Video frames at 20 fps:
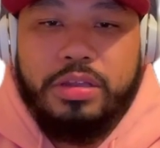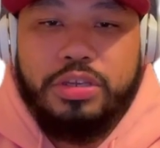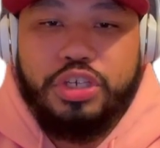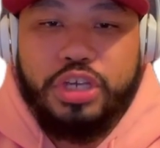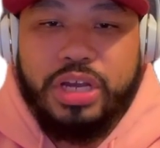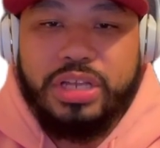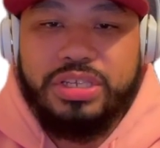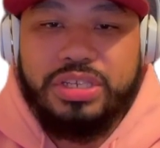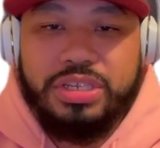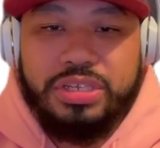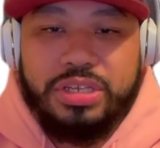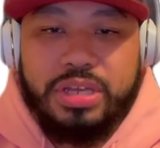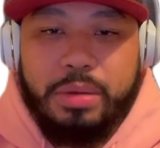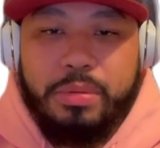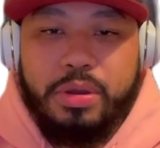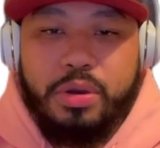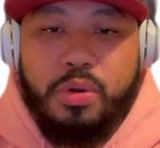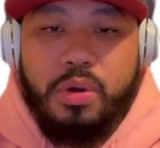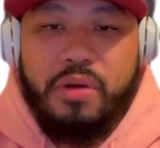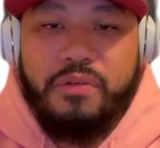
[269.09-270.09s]
Johnson's
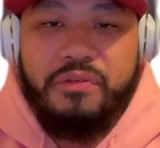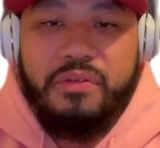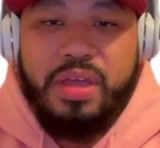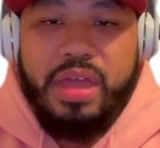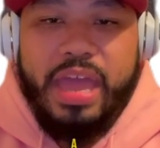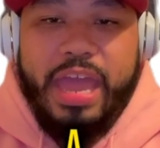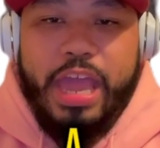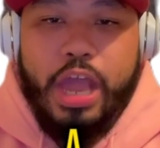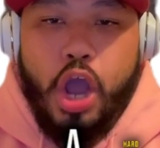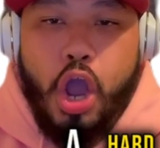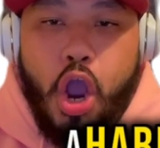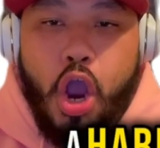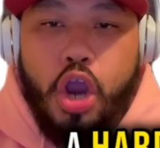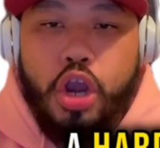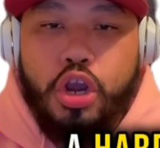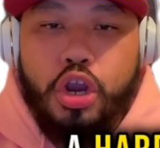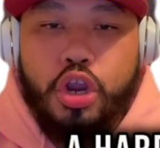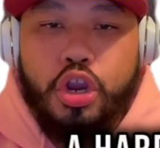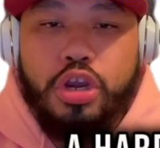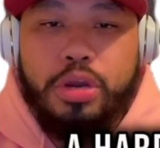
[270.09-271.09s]
coming off a
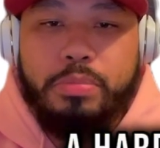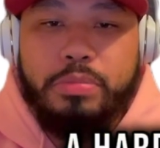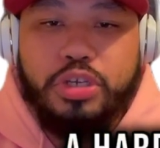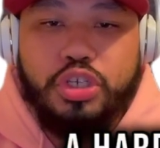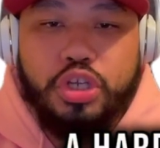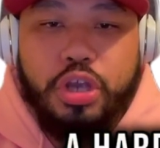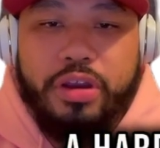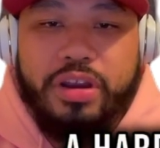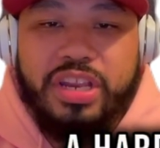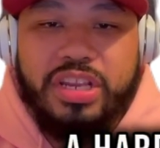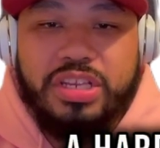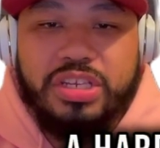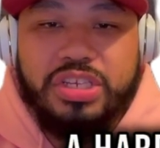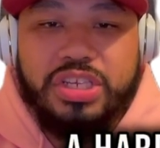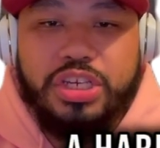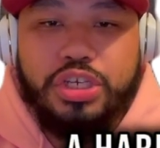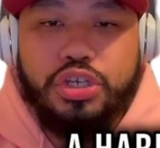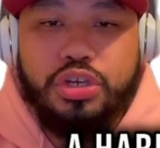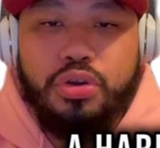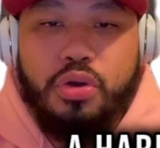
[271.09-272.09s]
hard-earned majority
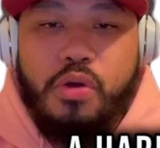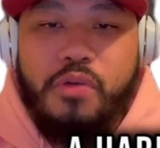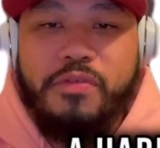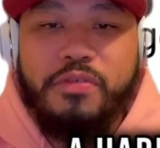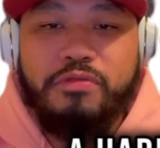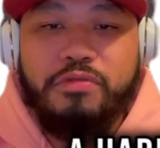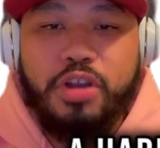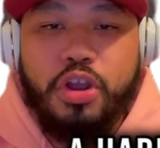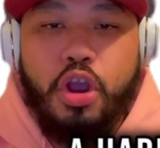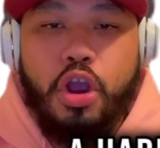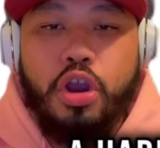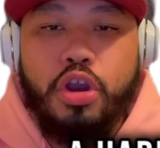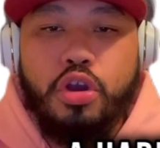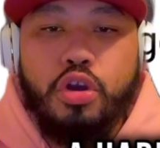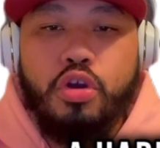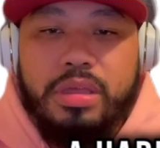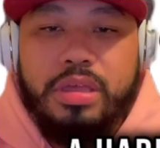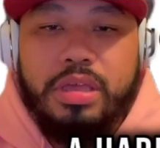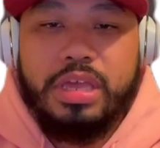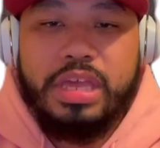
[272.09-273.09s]
decision over
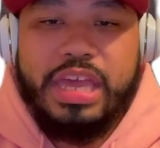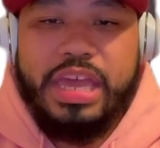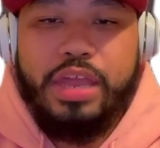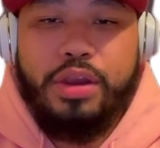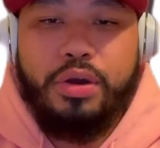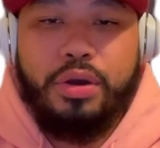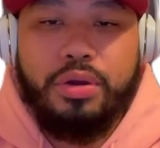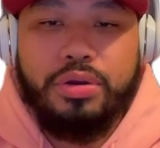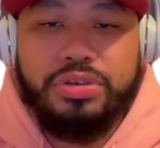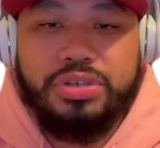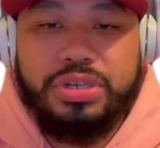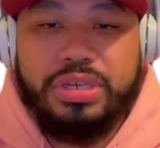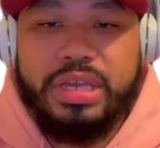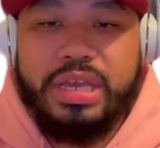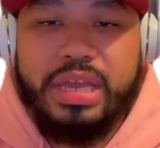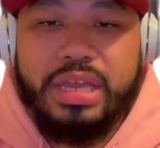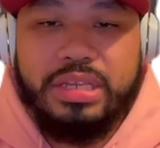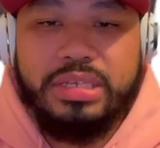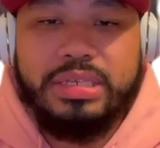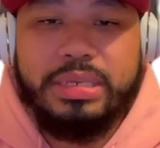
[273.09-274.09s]
Ricardo Quiroz
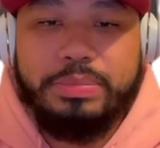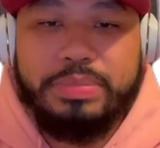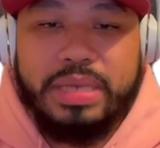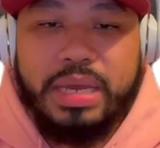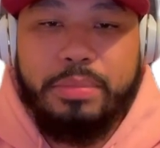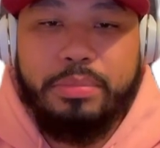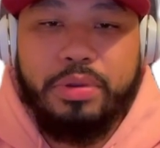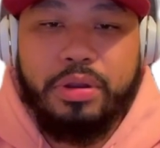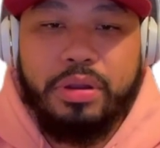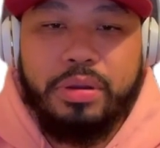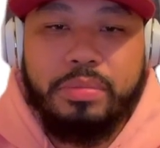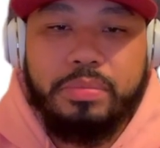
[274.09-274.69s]
in September.